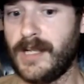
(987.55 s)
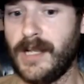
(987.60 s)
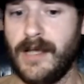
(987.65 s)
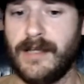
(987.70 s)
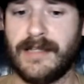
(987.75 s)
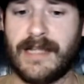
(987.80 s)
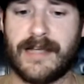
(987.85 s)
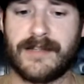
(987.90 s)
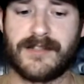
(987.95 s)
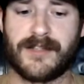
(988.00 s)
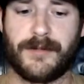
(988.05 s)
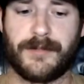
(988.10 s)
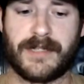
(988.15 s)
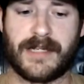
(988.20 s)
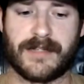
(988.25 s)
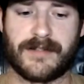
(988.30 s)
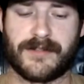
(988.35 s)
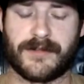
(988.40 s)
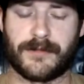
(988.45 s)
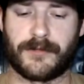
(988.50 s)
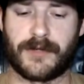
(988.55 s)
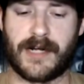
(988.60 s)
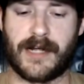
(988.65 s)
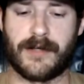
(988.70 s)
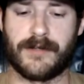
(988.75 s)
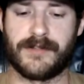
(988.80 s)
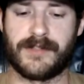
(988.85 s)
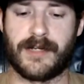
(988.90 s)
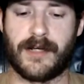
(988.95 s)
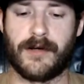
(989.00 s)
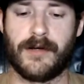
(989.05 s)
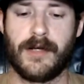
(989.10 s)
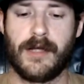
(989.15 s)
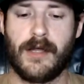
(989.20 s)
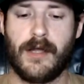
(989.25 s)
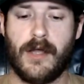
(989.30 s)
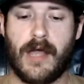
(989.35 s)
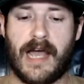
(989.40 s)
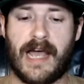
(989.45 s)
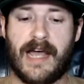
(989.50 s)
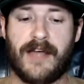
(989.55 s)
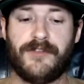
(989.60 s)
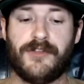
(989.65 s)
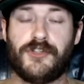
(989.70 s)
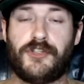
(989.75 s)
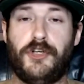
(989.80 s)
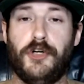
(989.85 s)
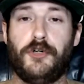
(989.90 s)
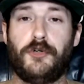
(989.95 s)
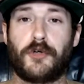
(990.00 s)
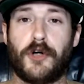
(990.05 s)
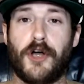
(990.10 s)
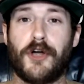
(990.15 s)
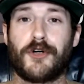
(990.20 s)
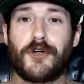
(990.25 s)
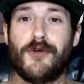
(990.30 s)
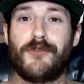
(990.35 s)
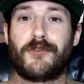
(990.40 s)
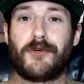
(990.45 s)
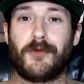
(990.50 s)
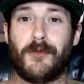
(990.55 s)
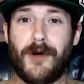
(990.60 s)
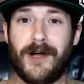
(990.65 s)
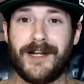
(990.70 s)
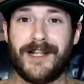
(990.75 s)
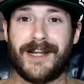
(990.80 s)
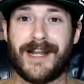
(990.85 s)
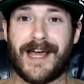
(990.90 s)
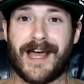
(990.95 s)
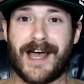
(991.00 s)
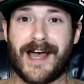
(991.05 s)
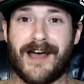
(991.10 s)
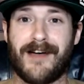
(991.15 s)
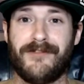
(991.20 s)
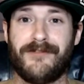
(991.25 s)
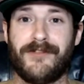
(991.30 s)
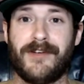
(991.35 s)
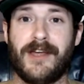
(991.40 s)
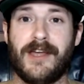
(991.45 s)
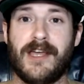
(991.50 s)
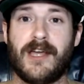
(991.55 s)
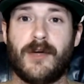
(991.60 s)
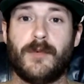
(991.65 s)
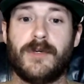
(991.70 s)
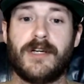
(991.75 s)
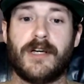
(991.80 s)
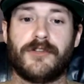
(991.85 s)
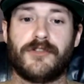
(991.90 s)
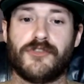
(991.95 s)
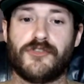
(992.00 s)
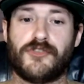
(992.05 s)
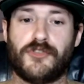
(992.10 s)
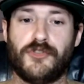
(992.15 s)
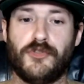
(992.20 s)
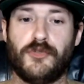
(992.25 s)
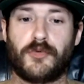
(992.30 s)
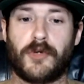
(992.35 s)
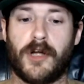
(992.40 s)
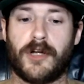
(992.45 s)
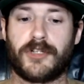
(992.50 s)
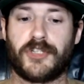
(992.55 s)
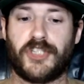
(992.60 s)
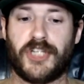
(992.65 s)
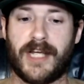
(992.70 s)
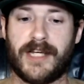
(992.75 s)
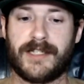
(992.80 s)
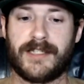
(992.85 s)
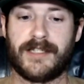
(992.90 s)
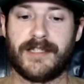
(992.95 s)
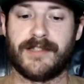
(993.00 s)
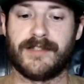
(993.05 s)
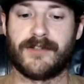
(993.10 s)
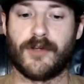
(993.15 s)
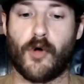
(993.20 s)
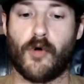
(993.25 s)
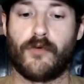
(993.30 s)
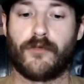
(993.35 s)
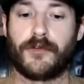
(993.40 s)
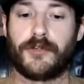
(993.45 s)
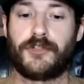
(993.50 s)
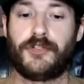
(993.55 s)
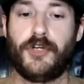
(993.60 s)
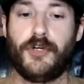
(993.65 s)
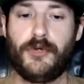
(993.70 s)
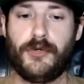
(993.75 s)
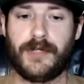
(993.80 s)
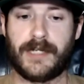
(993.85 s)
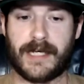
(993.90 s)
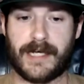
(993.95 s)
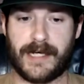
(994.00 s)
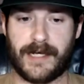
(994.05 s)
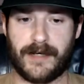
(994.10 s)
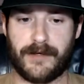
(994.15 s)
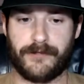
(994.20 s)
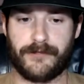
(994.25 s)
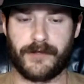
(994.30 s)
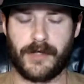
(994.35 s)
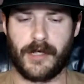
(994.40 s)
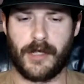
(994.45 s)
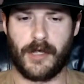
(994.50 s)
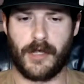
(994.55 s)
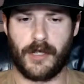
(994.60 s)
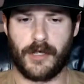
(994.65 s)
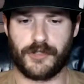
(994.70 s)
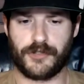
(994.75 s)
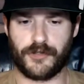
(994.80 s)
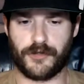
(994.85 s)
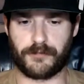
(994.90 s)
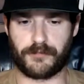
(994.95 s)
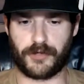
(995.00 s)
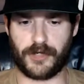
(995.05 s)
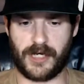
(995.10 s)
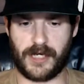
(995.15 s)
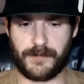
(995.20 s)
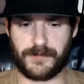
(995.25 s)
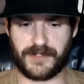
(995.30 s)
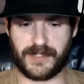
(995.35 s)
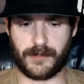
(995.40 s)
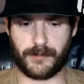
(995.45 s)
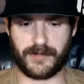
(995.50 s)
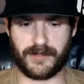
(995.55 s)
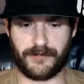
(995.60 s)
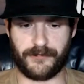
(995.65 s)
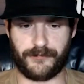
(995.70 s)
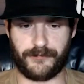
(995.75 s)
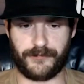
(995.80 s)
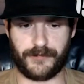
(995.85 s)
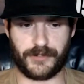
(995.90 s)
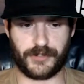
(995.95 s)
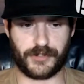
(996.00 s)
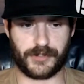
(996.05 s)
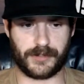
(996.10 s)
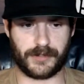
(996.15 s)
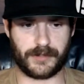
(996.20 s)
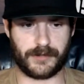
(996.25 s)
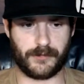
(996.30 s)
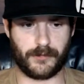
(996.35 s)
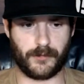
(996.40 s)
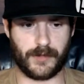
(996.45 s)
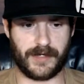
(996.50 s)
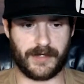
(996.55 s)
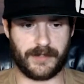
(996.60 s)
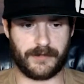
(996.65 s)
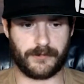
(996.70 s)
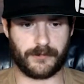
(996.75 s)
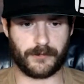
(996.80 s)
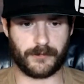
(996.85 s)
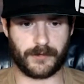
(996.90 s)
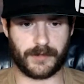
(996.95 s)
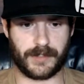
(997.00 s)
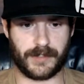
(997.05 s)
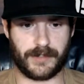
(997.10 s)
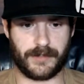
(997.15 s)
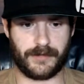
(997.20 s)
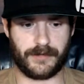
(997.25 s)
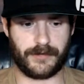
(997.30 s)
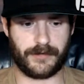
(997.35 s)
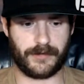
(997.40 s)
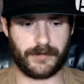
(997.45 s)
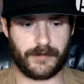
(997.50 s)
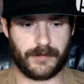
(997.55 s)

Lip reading: allows him to get some rounds. Now, I had the Zhurong over 1.5, and we got the Zhurong Jenkins over 2.5. So the props that we officially went with,